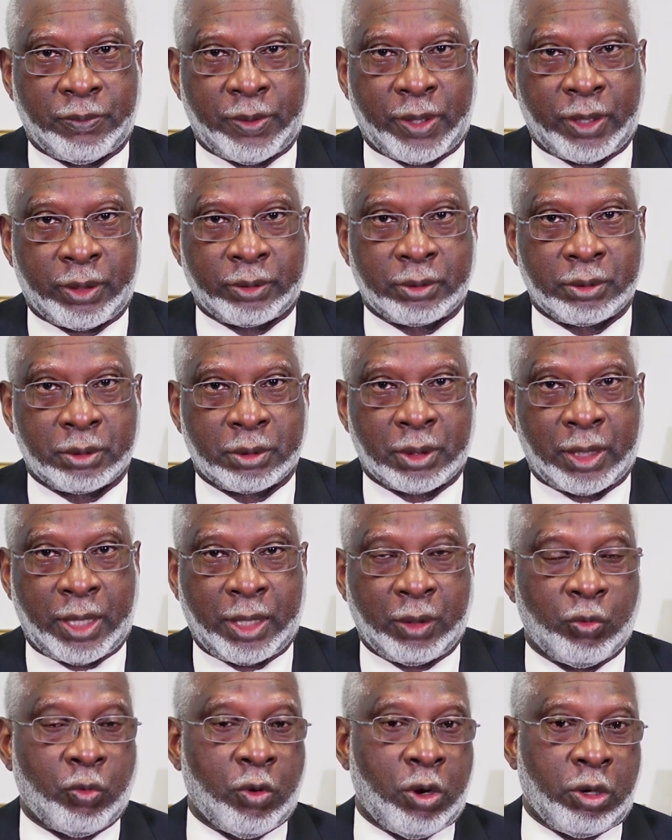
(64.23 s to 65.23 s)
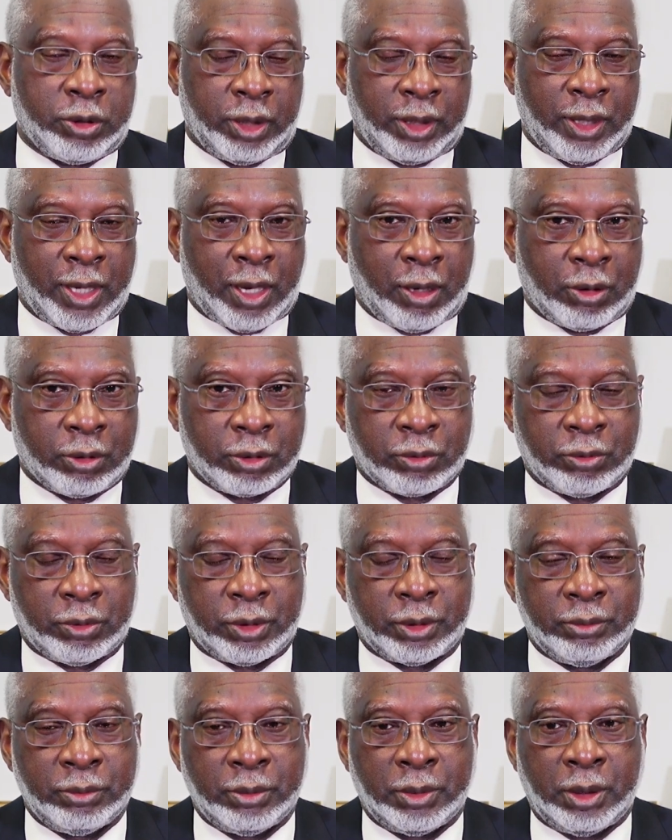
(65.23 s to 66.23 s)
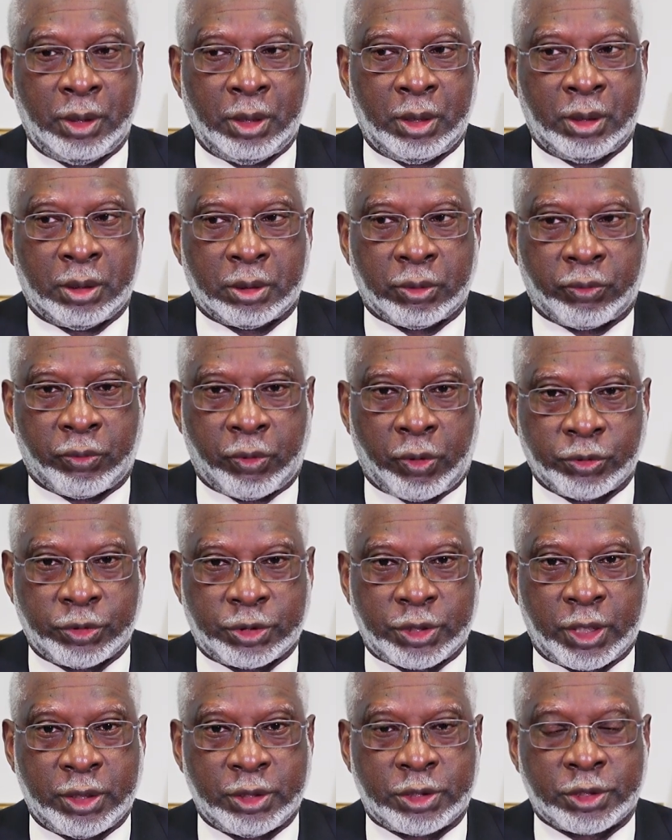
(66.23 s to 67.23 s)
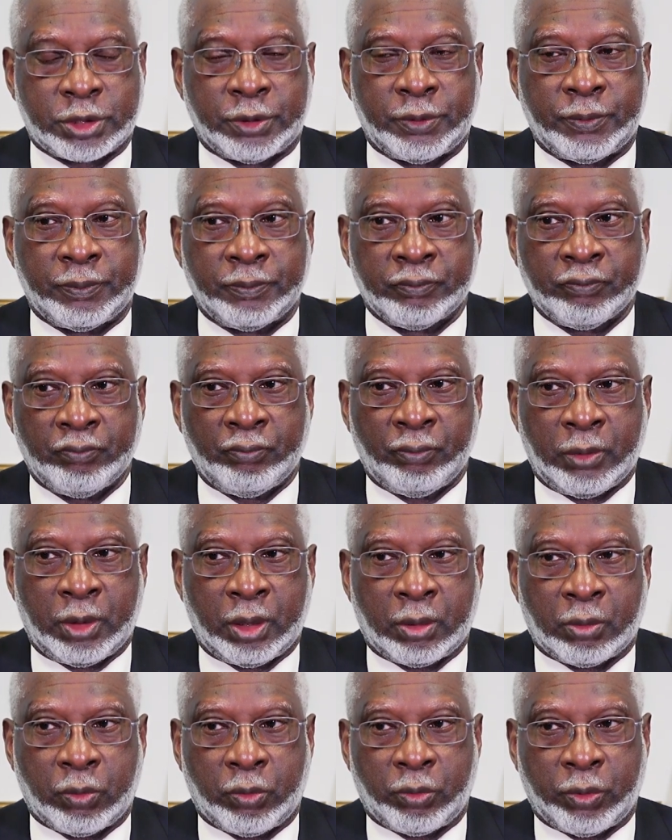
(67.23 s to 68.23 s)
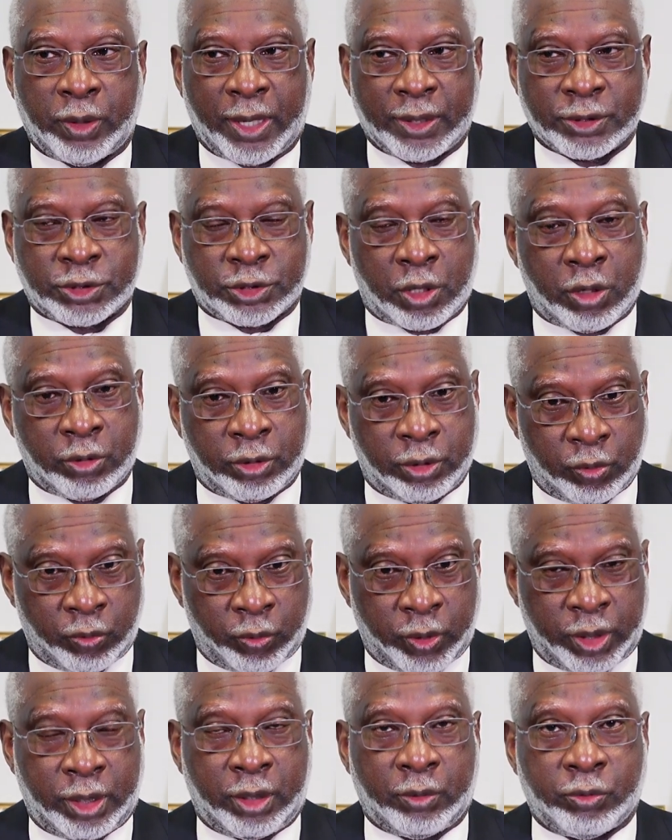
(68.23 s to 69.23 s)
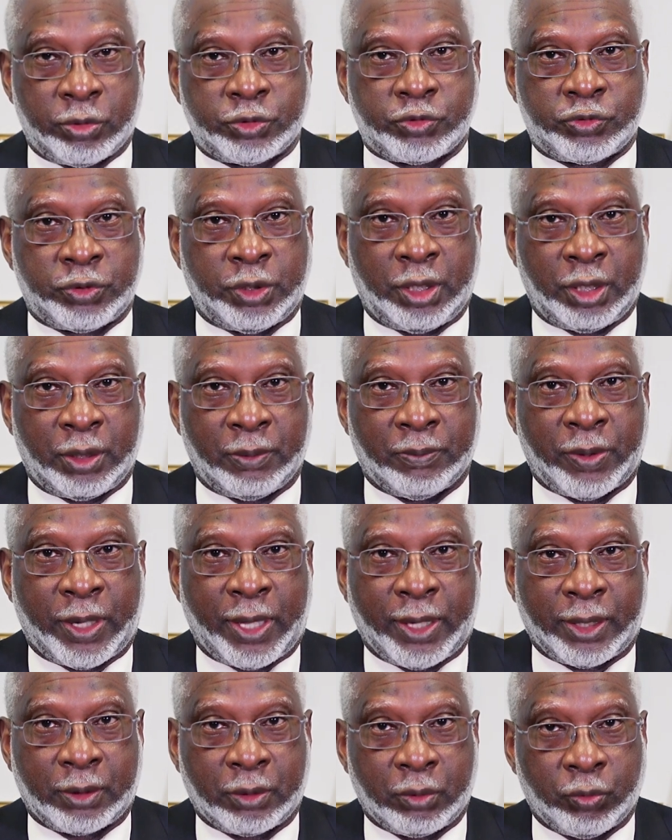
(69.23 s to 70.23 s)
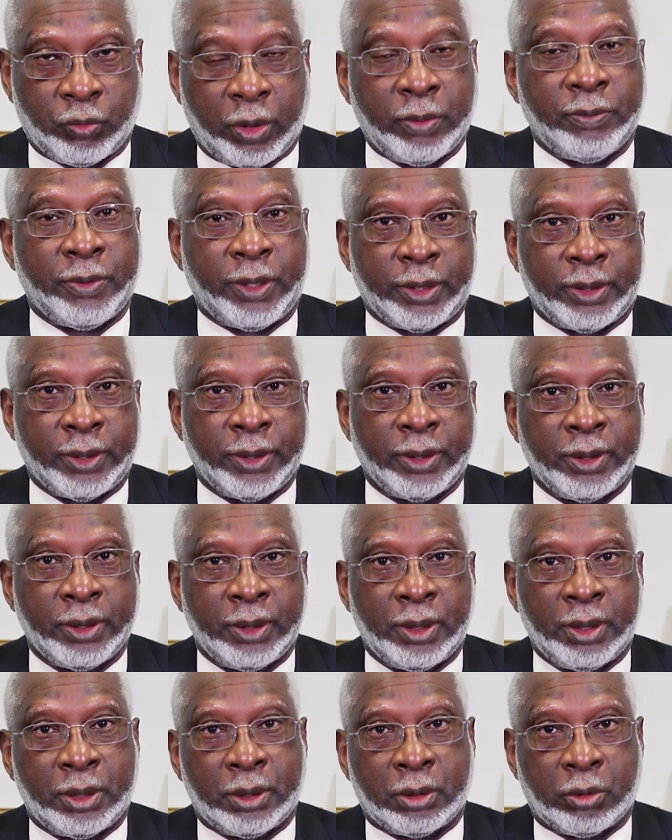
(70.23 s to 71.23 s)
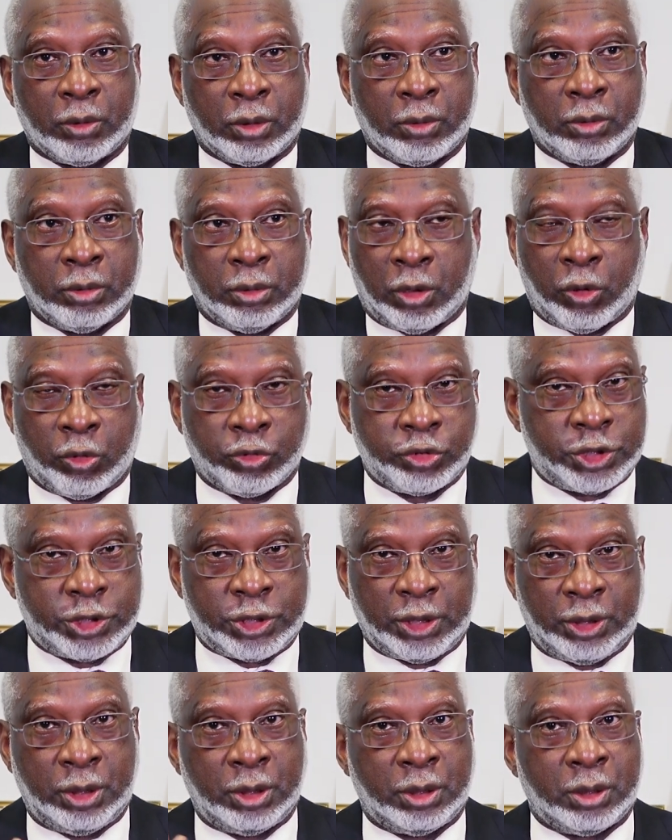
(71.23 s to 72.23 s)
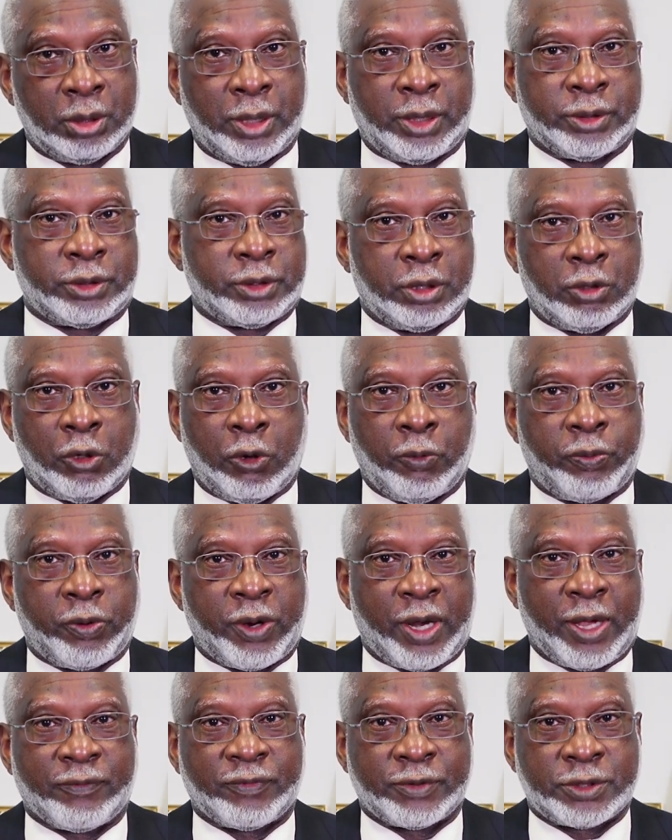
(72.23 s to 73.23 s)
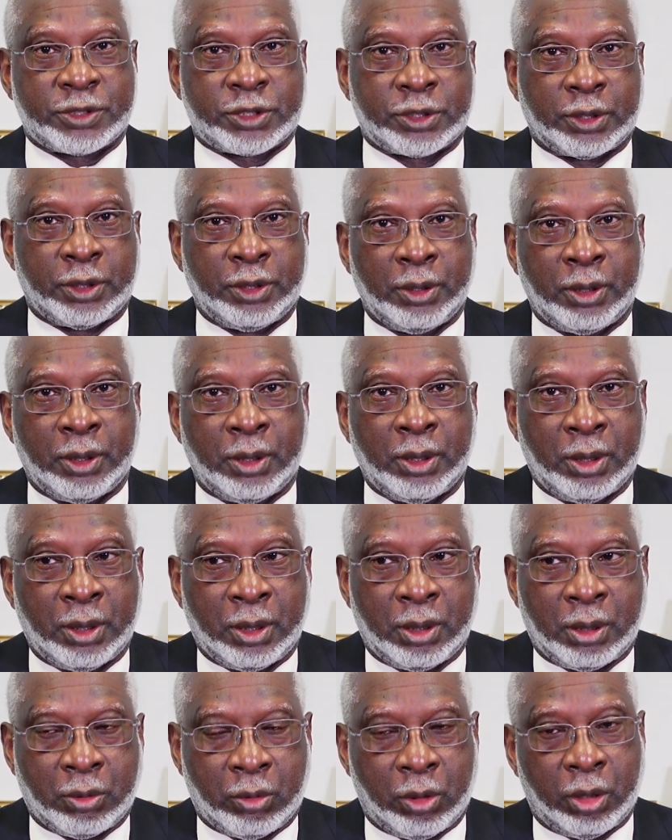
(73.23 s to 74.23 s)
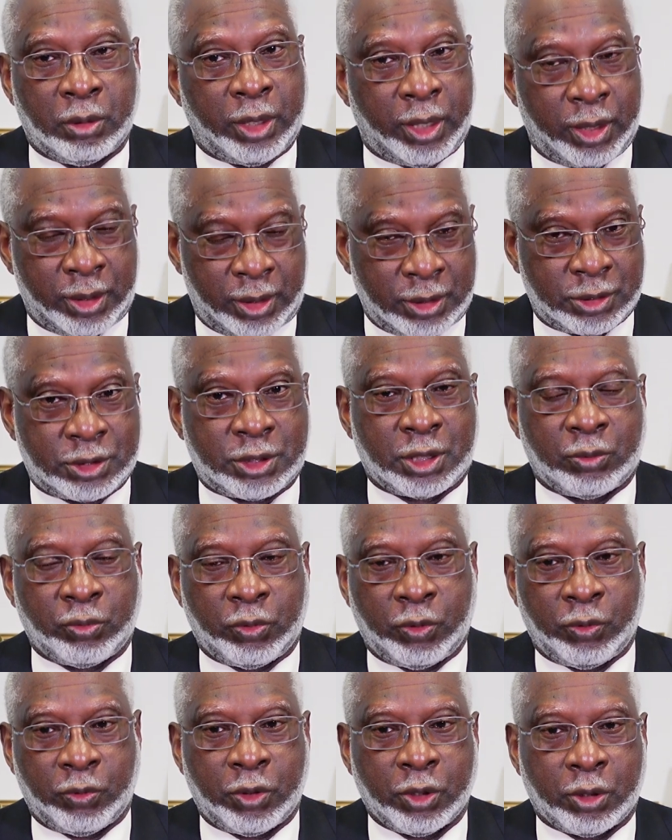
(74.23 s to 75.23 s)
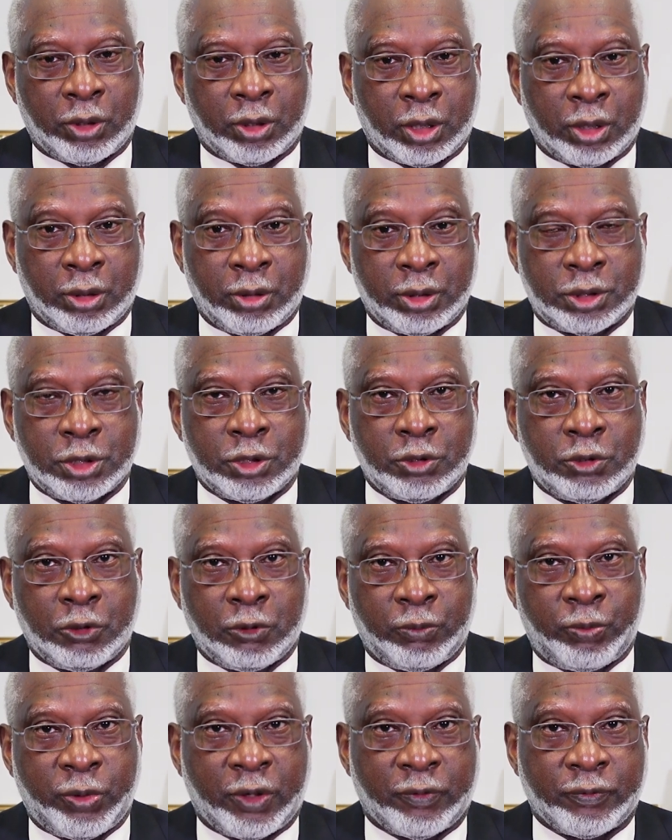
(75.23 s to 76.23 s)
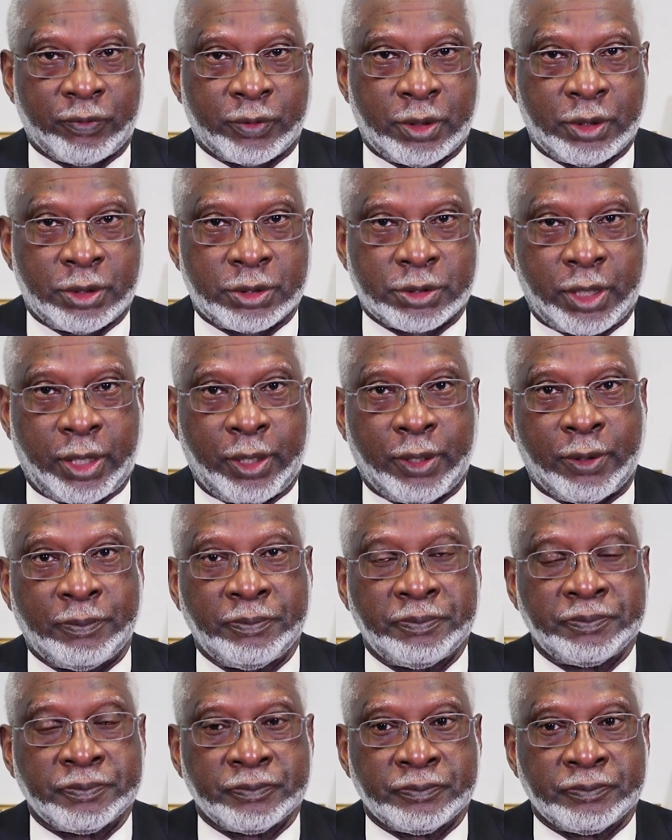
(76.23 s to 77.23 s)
about, like walking out on the rotation when I saw the way they were treating black women, no sheet, nothing, no privacy, and they said we were going to learn to do the pelvic exam.